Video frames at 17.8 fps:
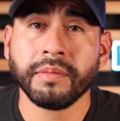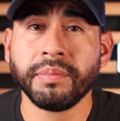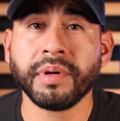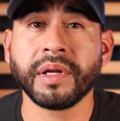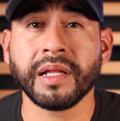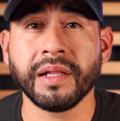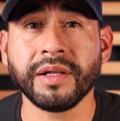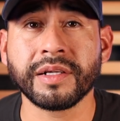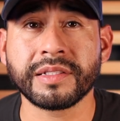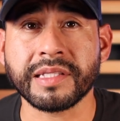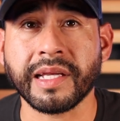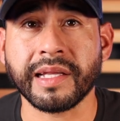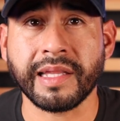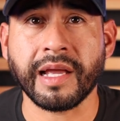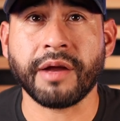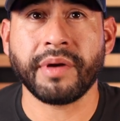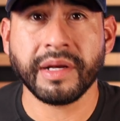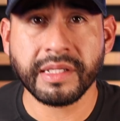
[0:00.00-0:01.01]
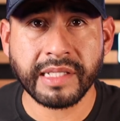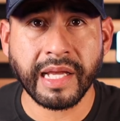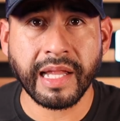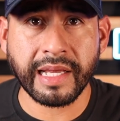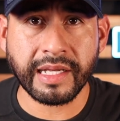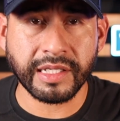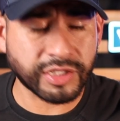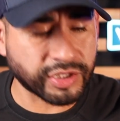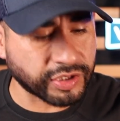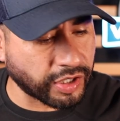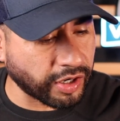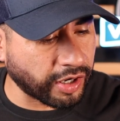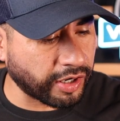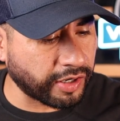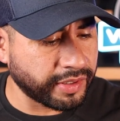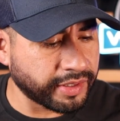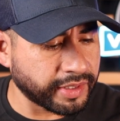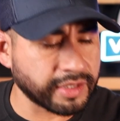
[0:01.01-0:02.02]
but it looks like that, right? It's got like a
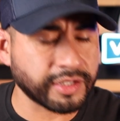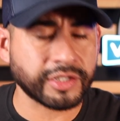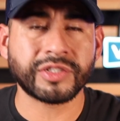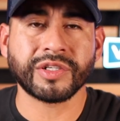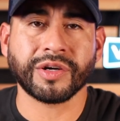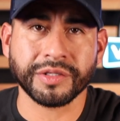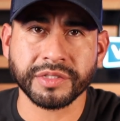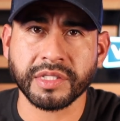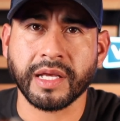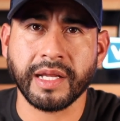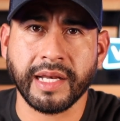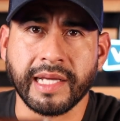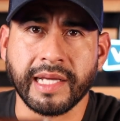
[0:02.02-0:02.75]
skull, and the skull's like an